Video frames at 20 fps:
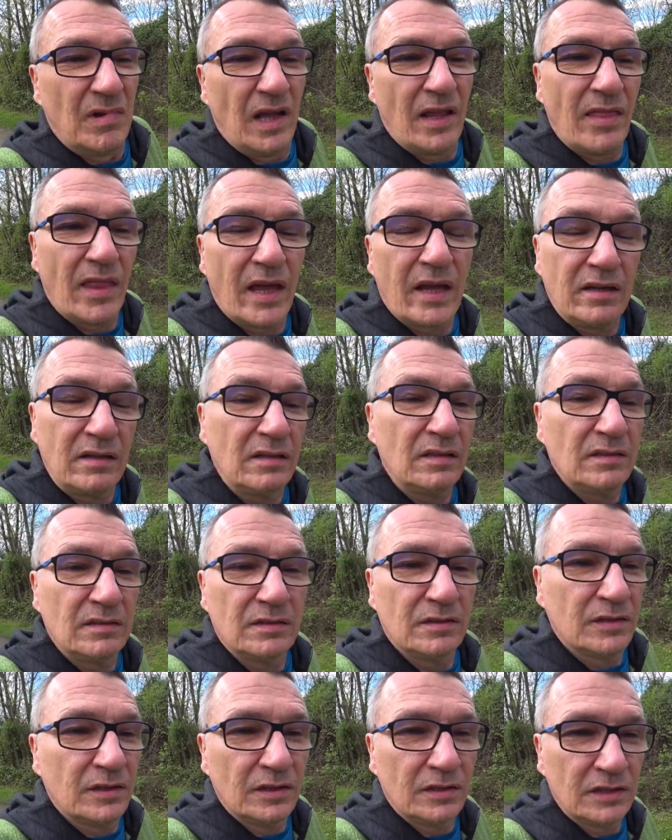And then
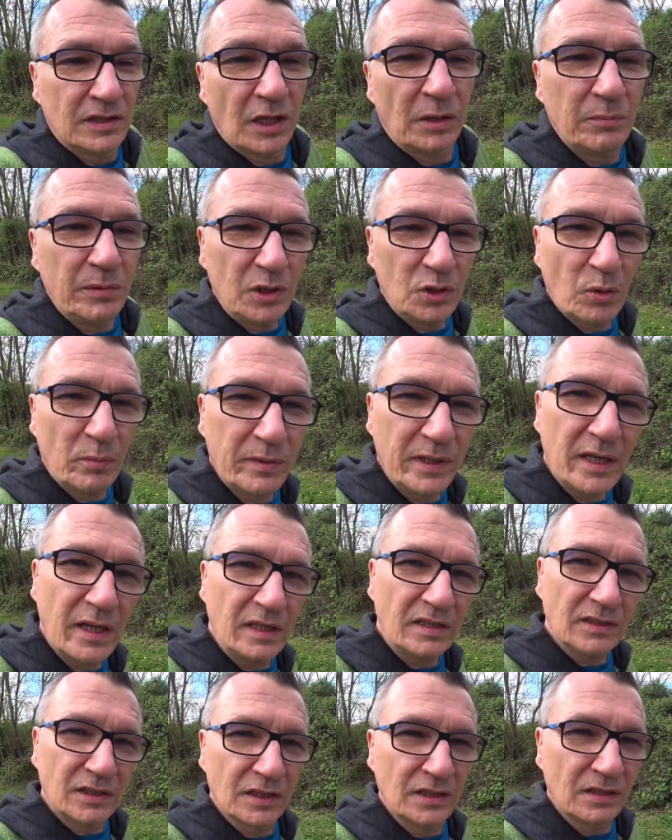Camino
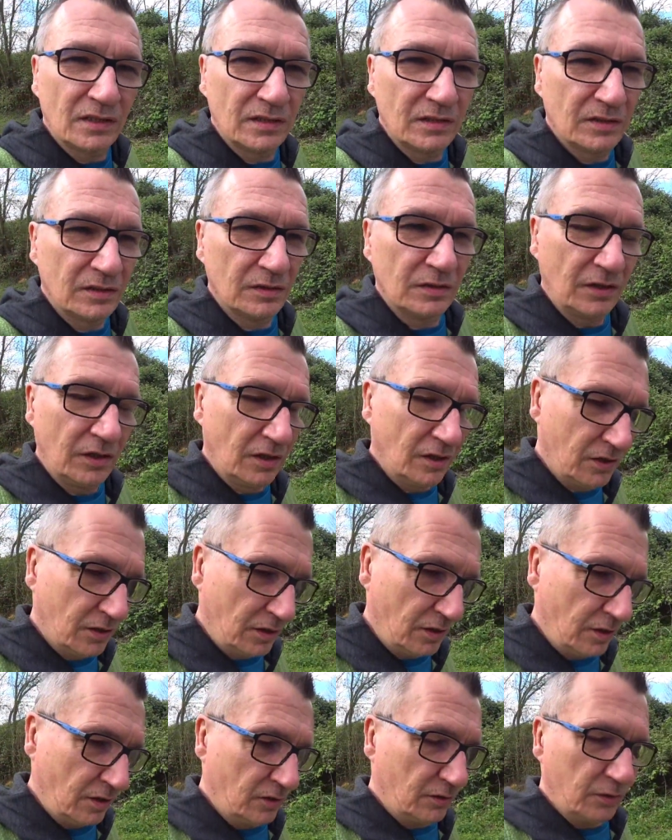begins.
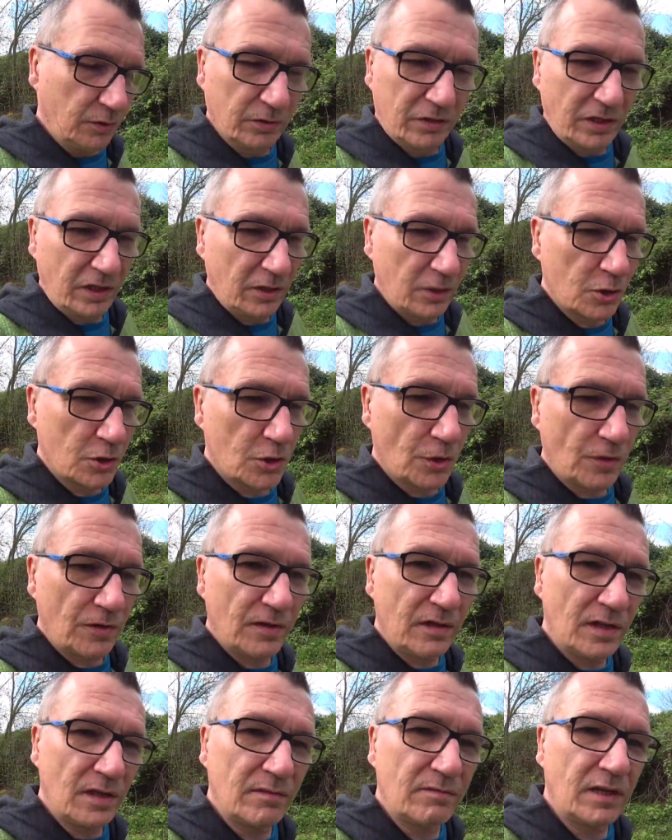You can
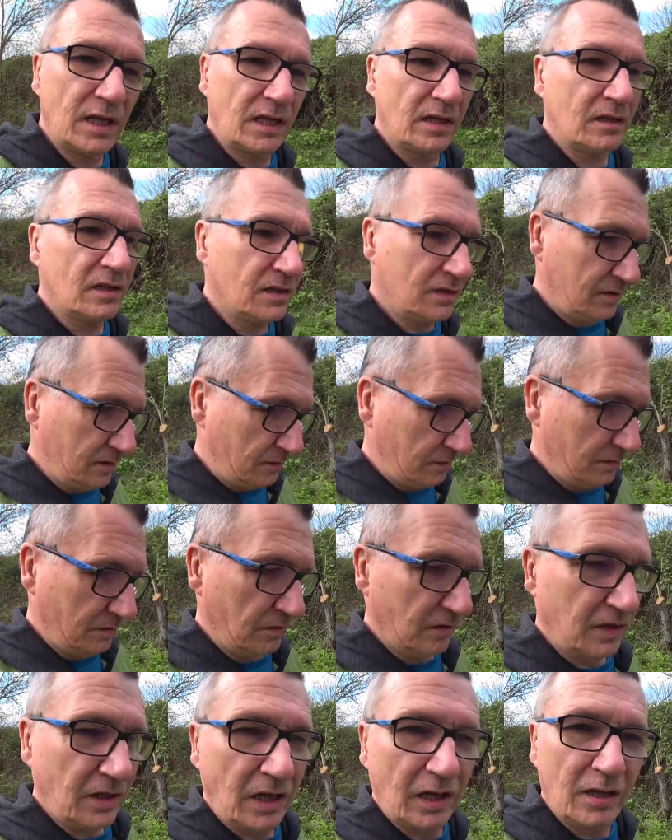enjoy the evening,
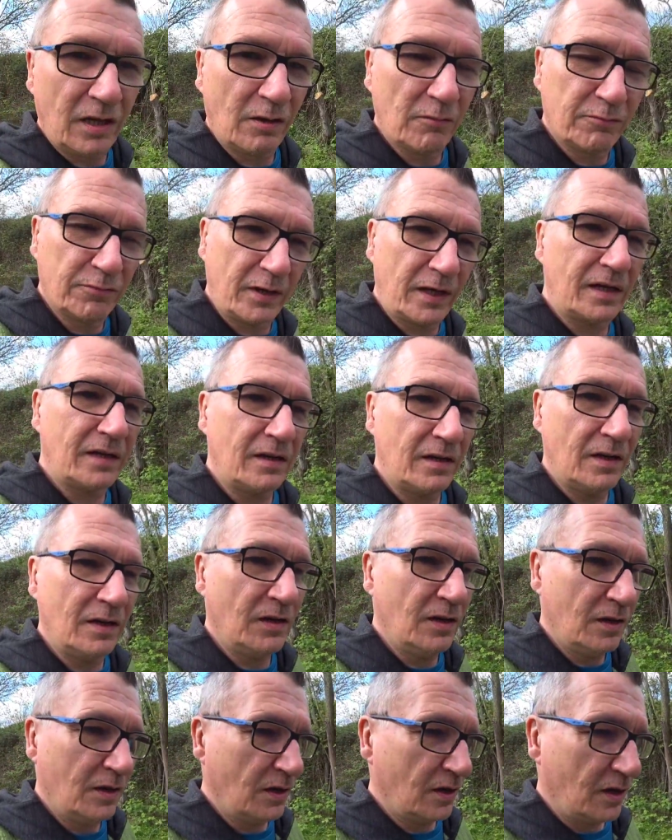can have fun
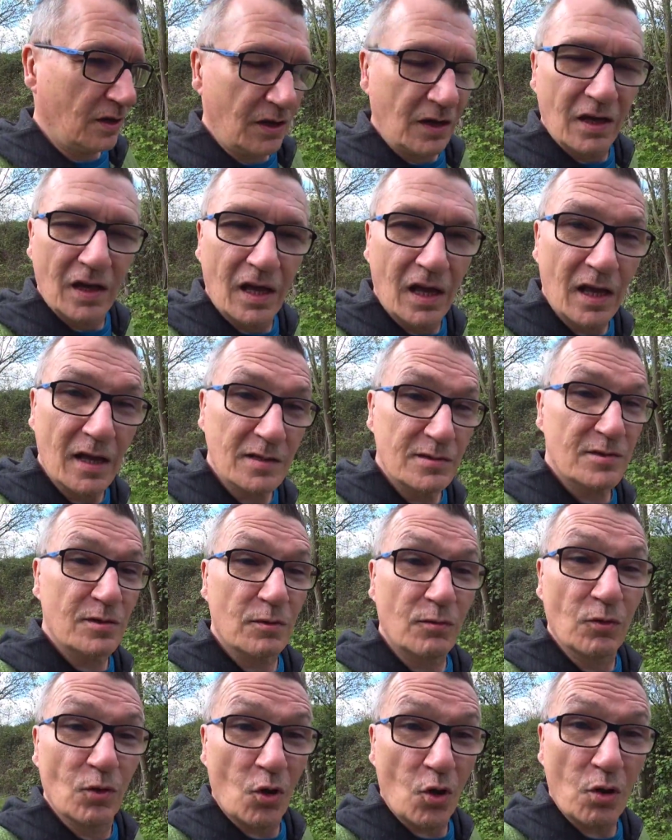
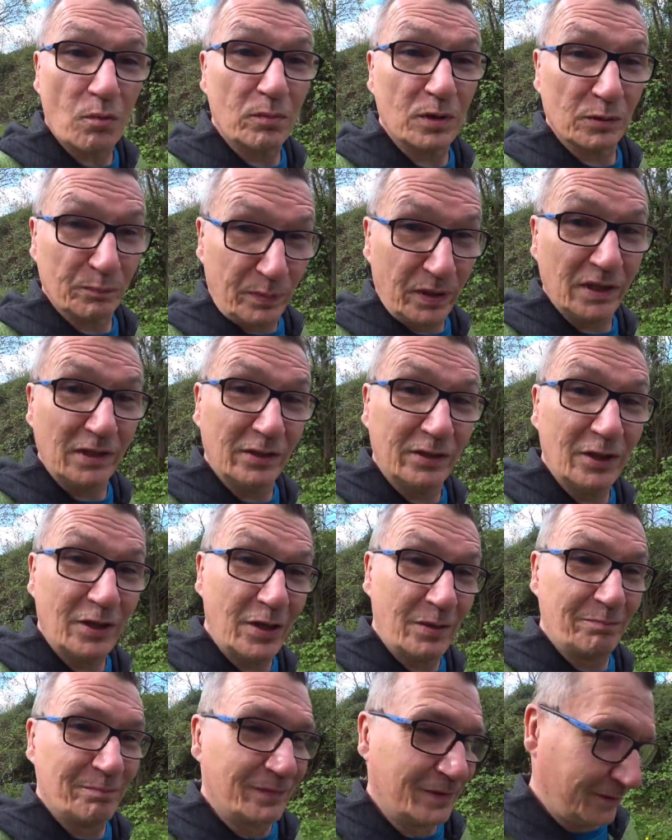as a normal
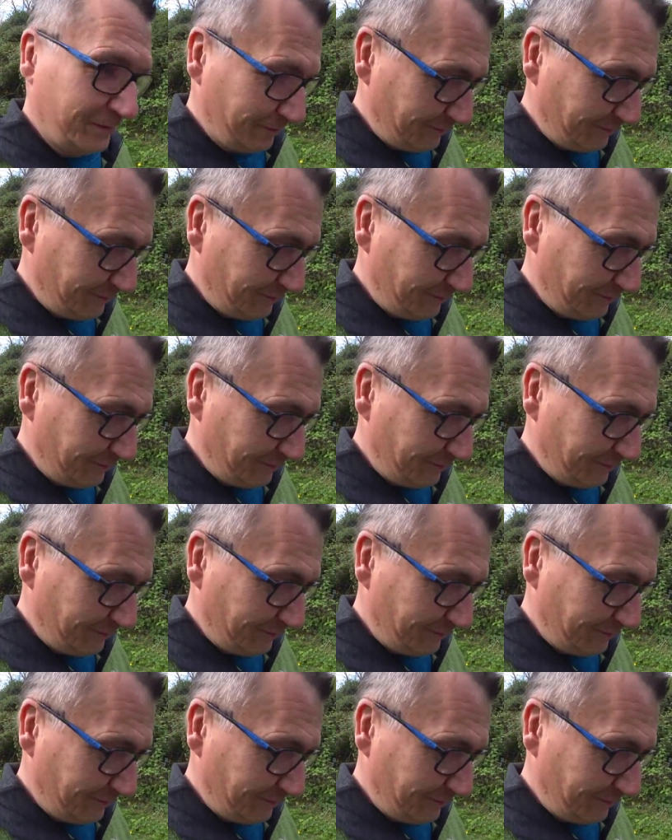pilgrim.